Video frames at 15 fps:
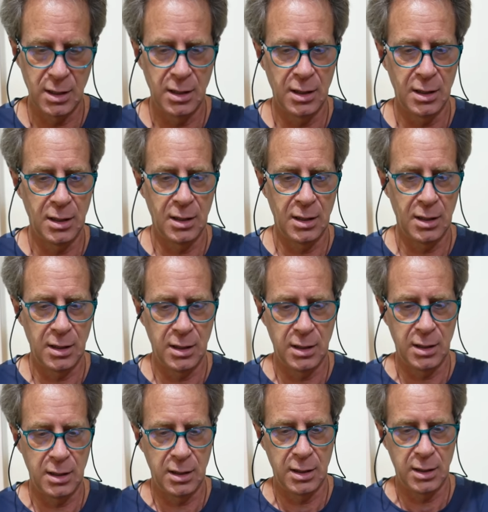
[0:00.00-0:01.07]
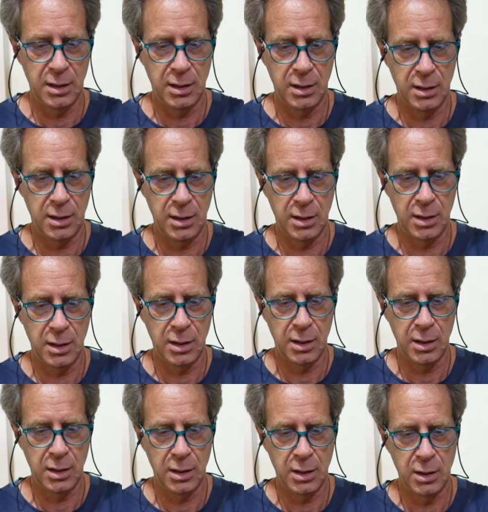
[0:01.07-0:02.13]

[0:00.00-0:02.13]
[no speech]